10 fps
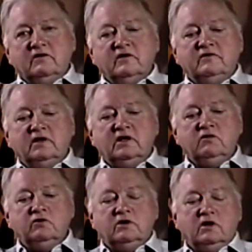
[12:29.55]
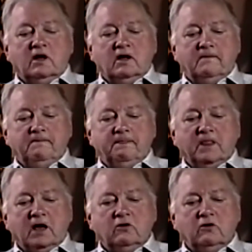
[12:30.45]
As I said, he would. I